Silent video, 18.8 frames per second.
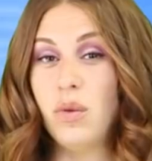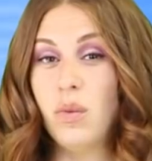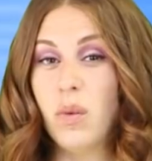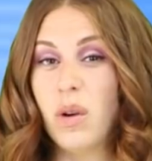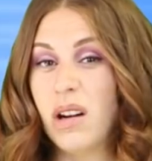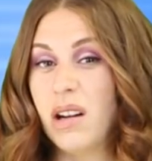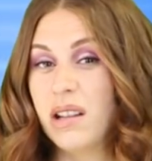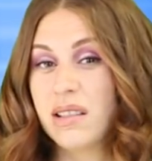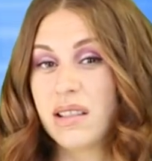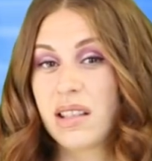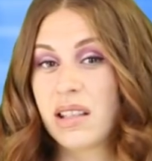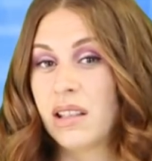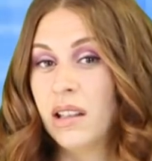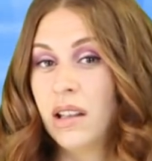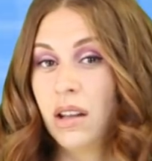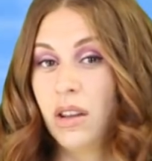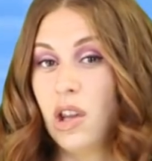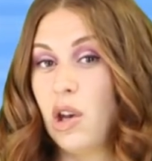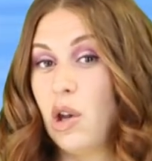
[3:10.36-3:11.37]
you want,
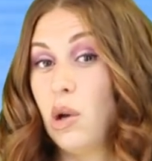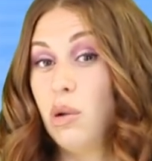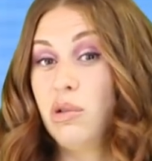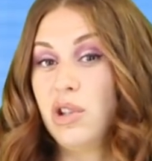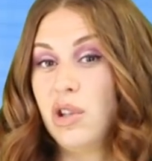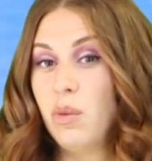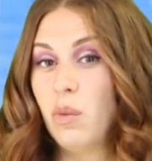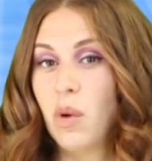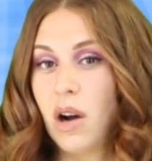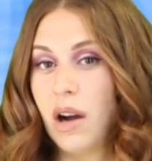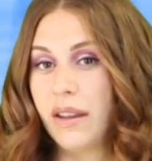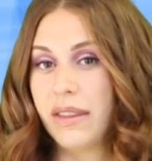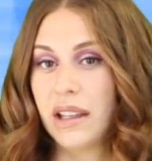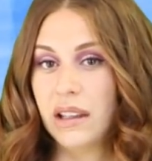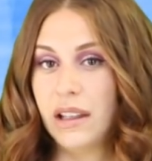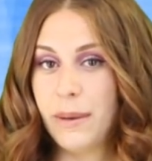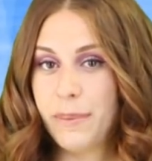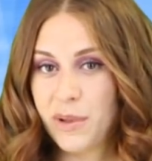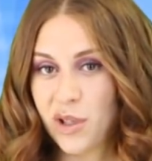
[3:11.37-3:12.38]
the nose you want,
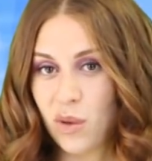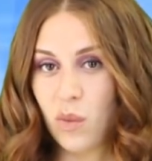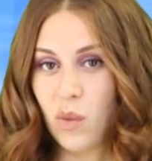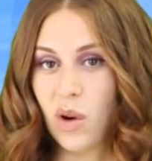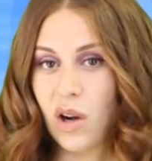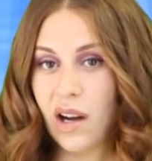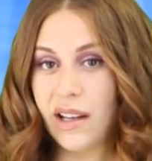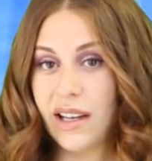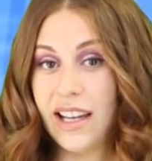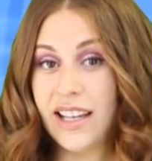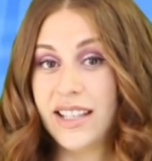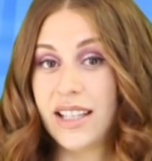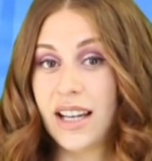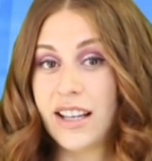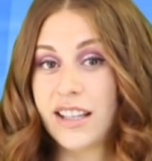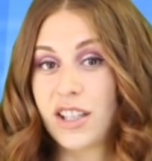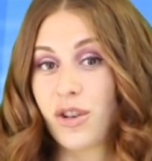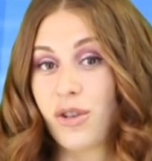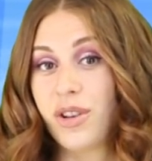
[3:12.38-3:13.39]
the lips you want, it
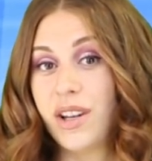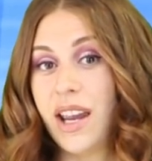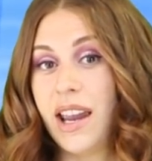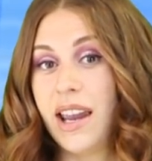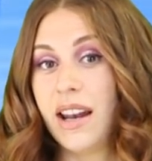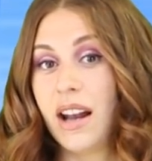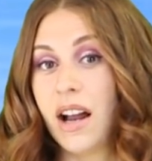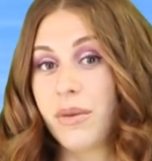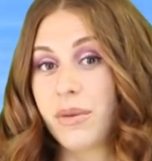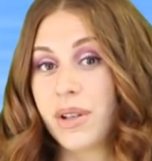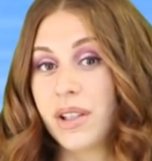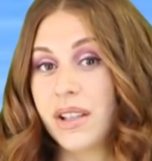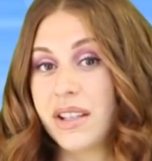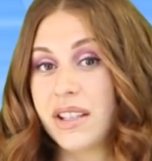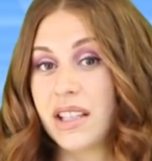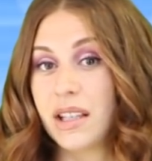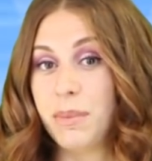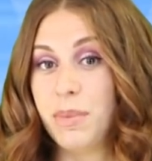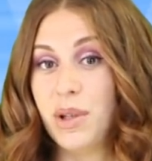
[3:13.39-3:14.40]
does create
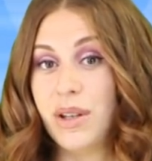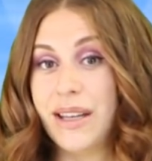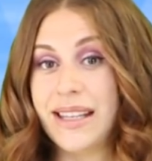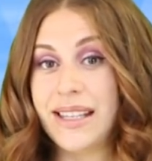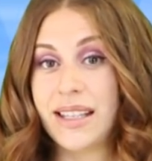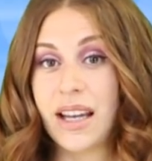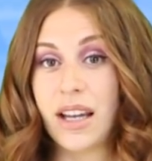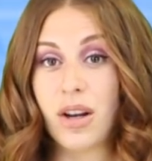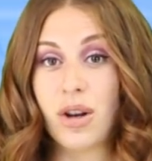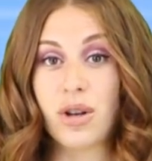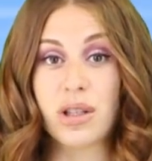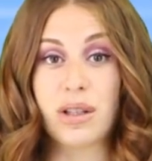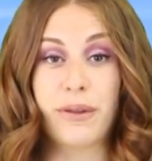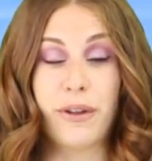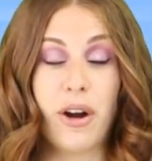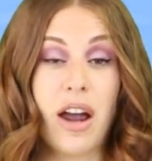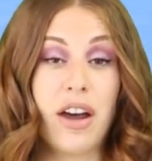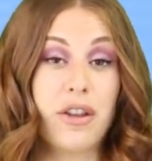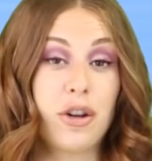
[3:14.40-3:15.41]
unrealistic beauty standards
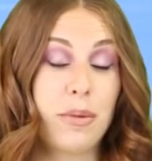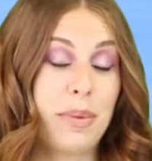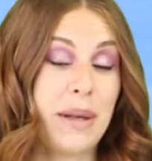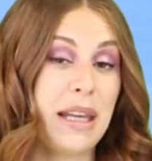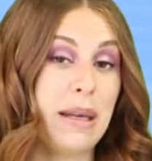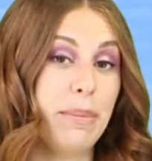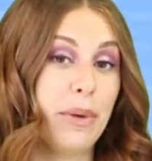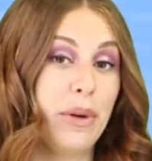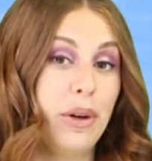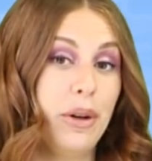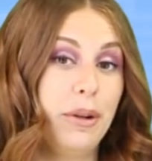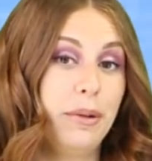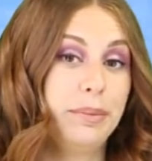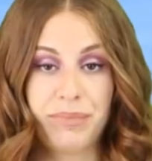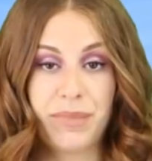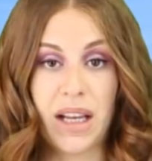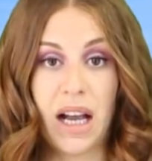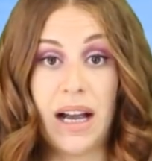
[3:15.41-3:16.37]
for other people.